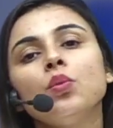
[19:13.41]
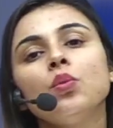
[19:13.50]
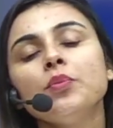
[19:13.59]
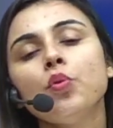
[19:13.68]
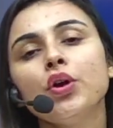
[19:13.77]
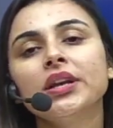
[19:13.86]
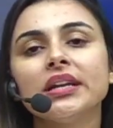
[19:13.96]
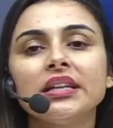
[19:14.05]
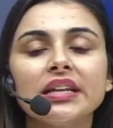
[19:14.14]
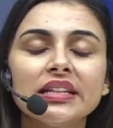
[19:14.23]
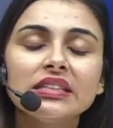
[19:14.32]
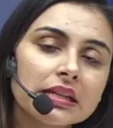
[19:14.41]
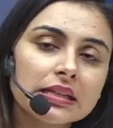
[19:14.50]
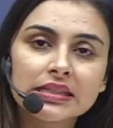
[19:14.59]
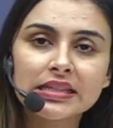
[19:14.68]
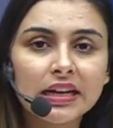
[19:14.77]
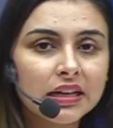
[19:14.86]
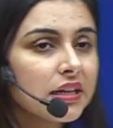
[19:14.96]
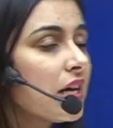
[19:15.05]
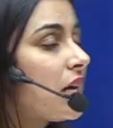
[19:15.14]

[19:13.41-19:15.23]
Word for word: one point it gets stagnant.